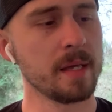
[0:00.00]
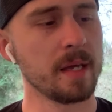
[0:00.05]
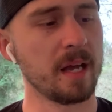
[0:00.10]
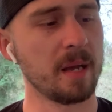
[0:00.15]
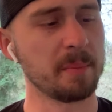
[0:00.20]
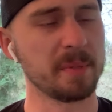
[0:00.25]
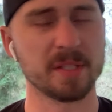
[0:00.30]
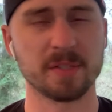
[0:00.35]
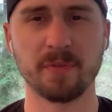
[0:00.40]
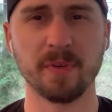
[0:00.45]
I
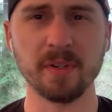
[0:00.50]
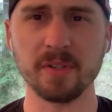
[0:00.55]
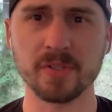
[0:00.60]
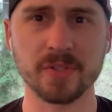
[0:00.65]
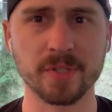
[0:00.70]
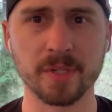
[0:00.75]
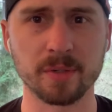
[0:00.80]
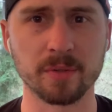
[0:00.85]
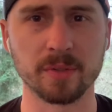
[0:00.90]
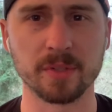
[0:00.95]
mean, it's very
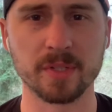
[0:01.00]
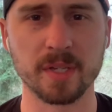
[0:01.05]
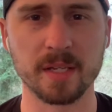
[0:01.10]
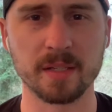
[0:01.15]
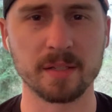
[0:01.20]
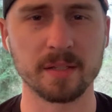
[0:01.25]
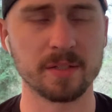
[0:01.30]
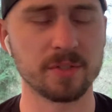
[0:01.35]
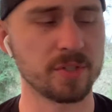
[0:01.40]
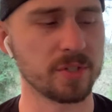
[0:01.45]
subtle.
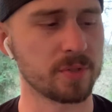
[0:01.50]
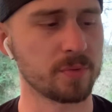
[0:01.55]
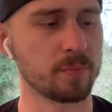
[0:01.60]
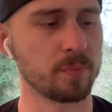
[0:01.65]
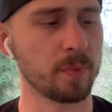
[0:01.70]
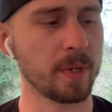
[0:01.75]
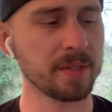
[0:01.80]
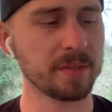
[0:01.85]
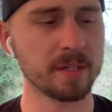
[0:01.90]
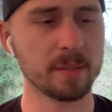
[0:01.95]
It just right